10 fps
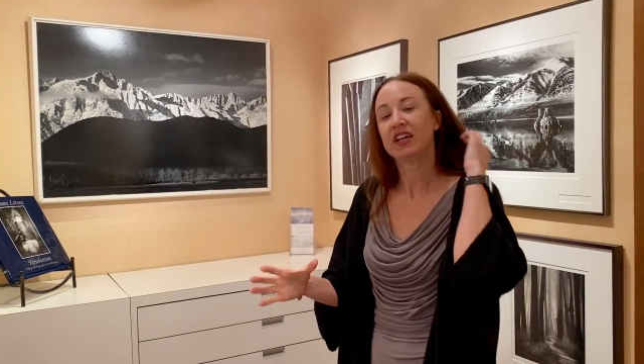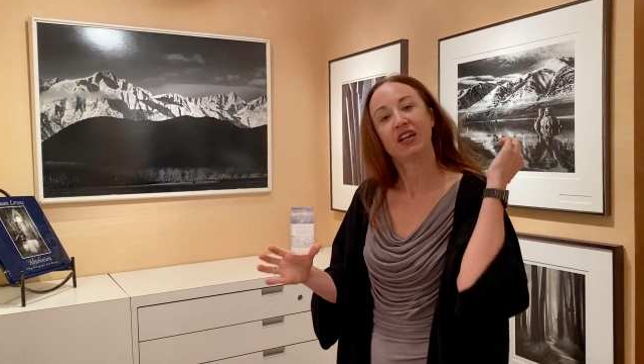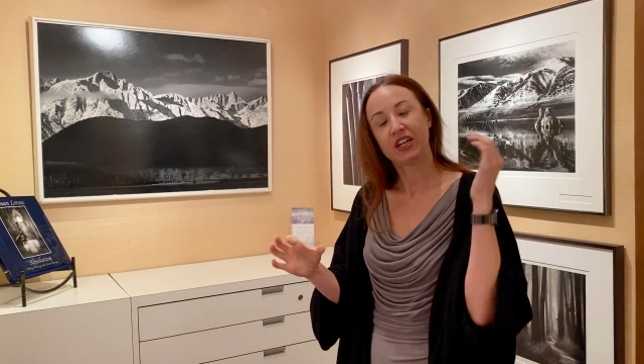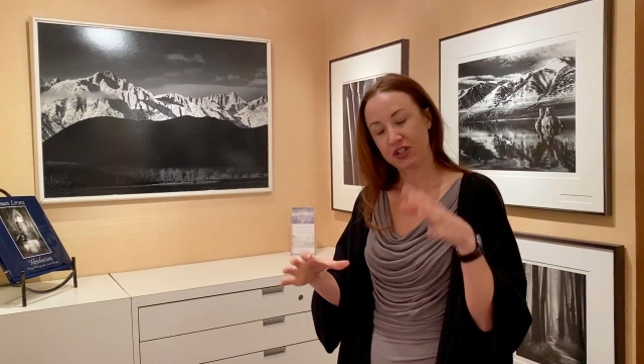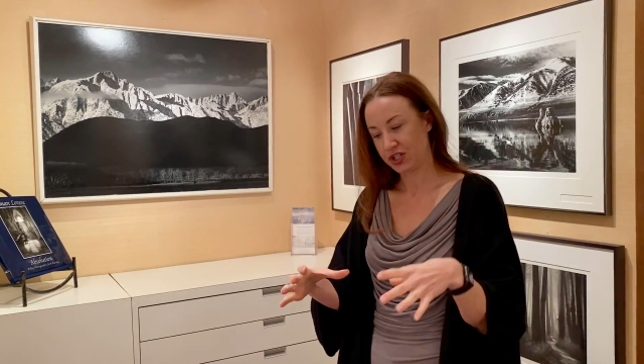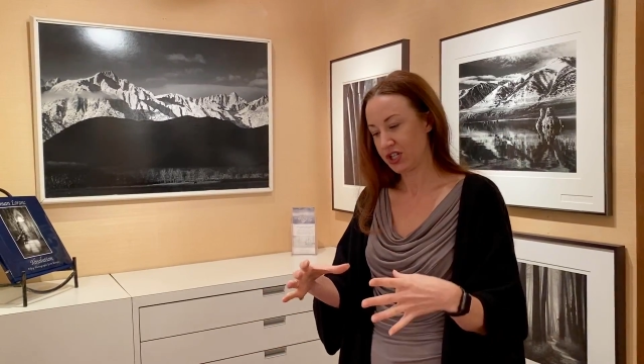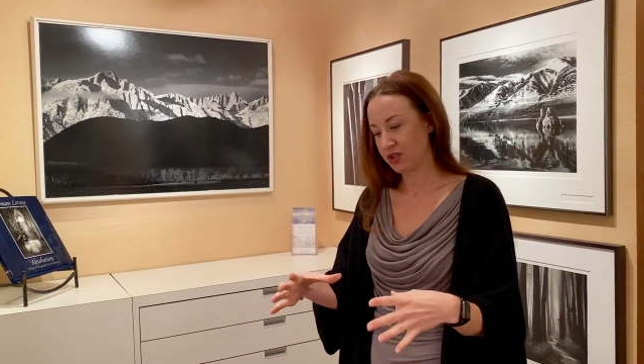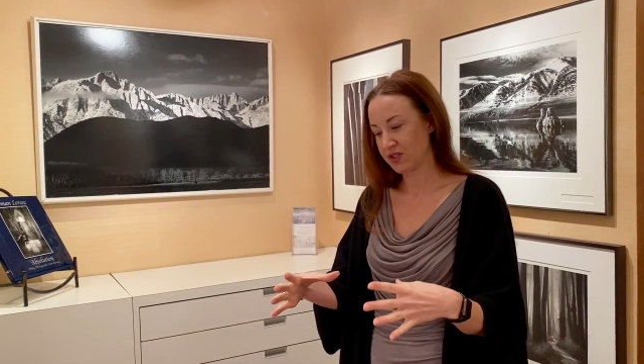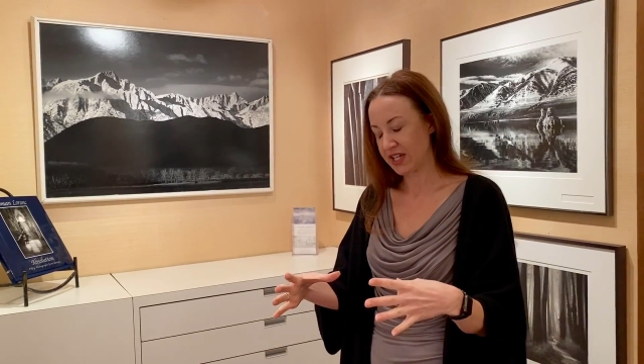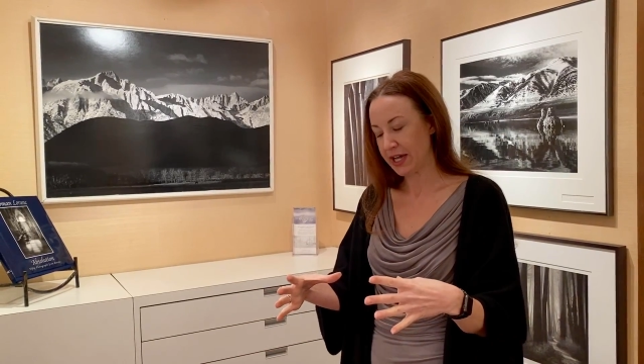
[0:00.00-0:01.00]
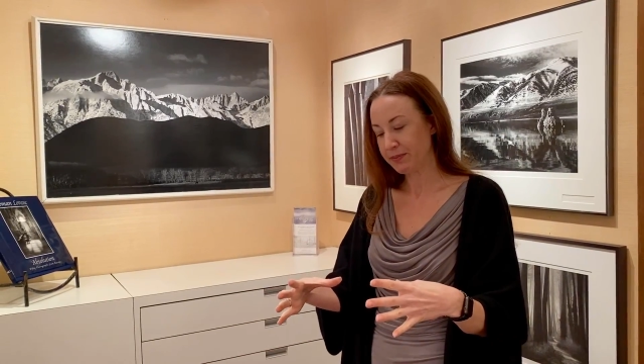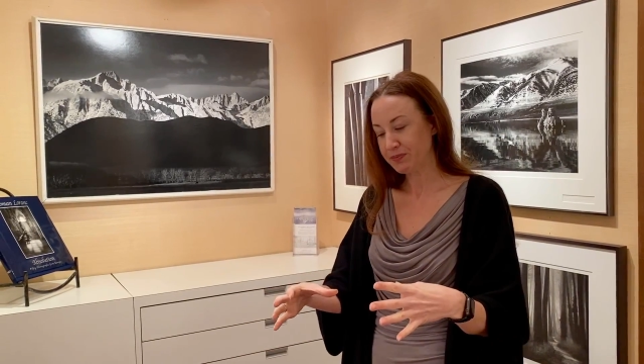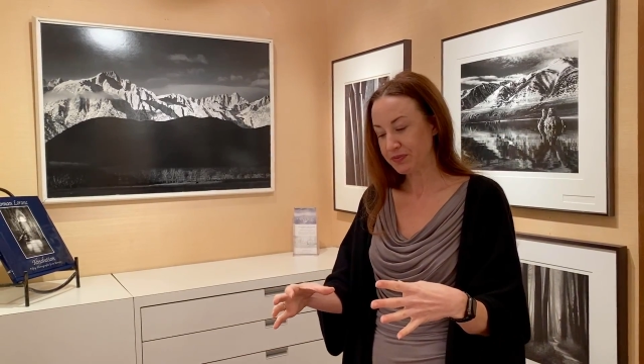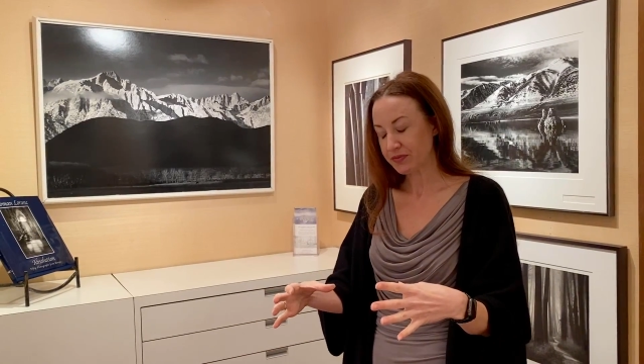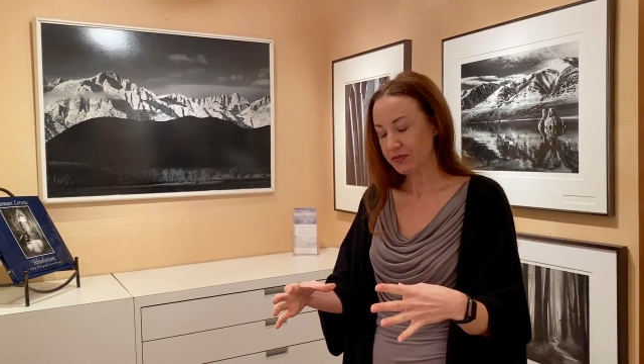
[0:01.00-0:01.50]
it shows up
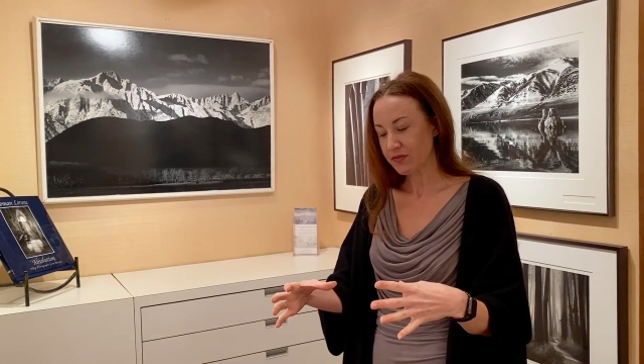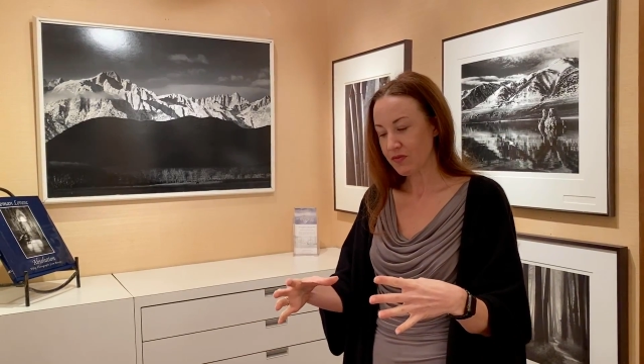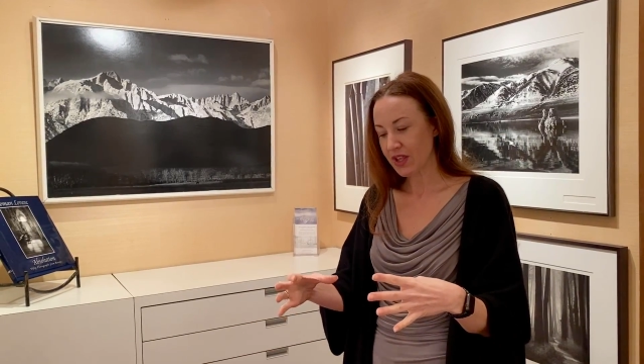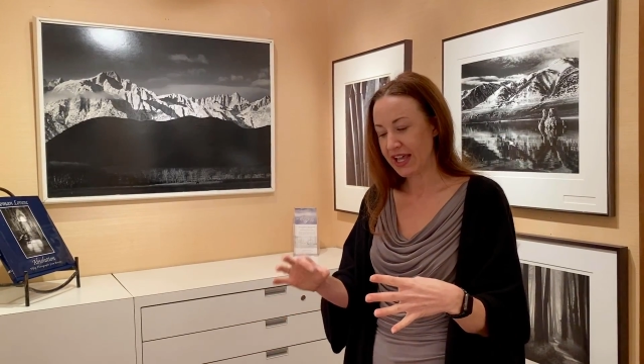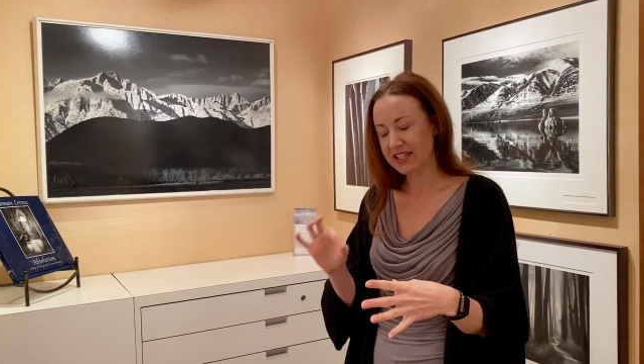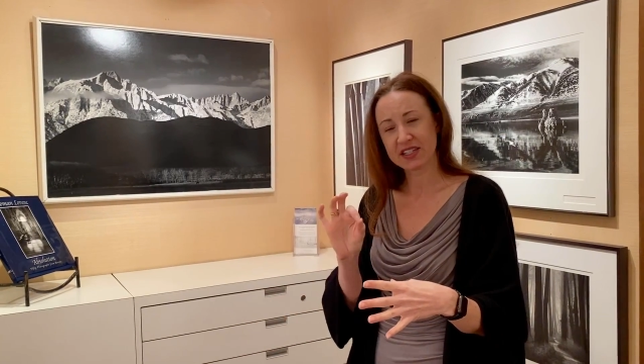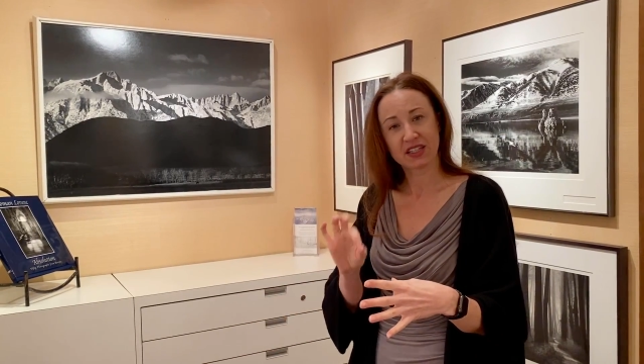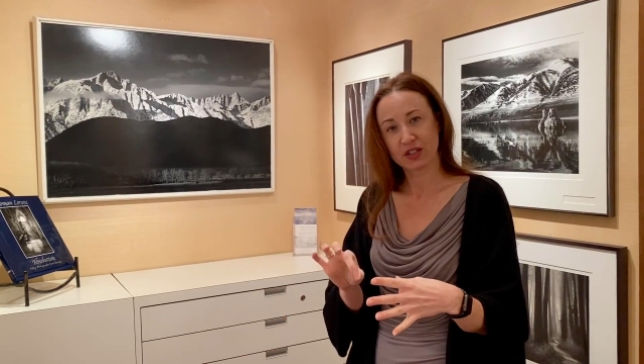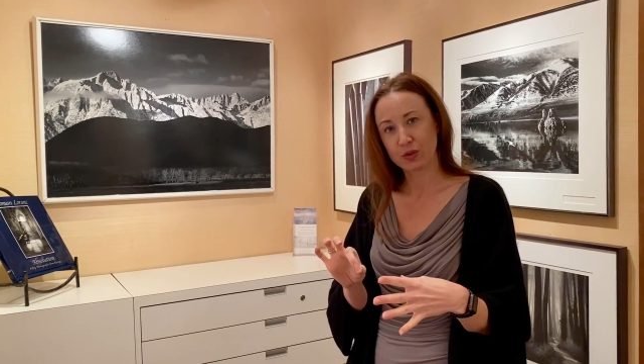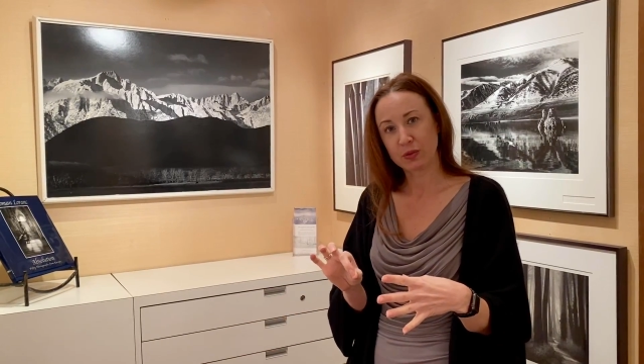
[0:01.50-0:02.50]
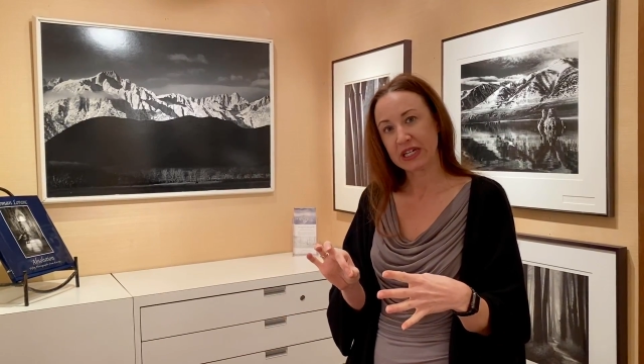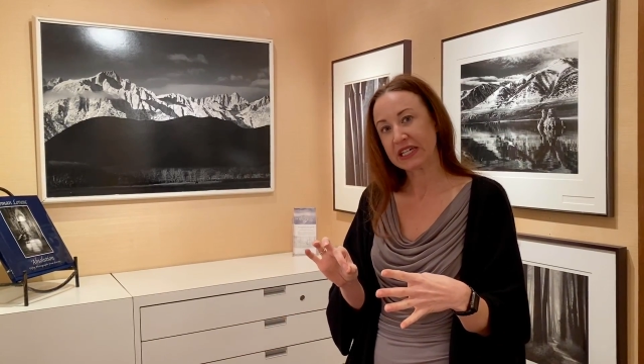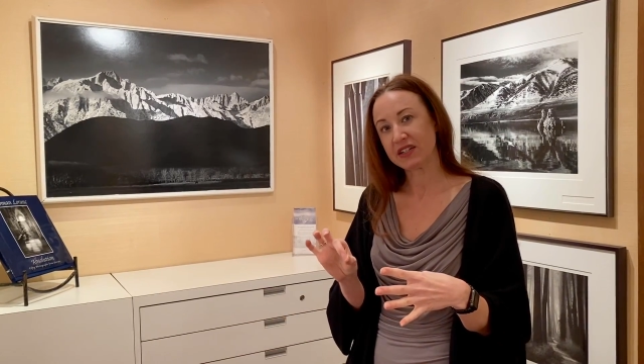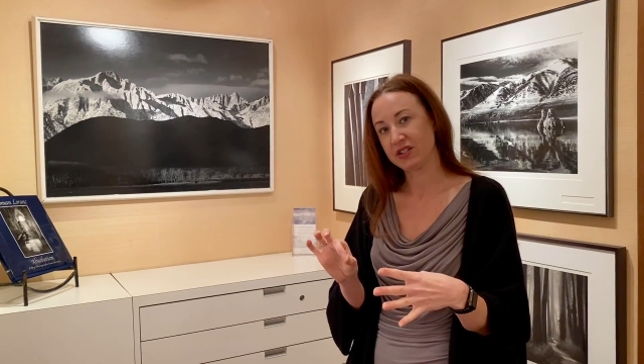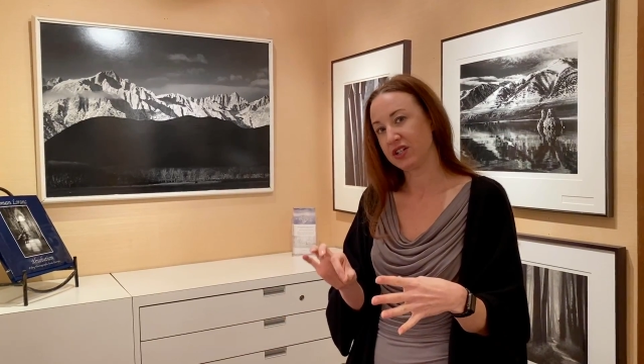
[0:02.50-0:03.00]
as a little white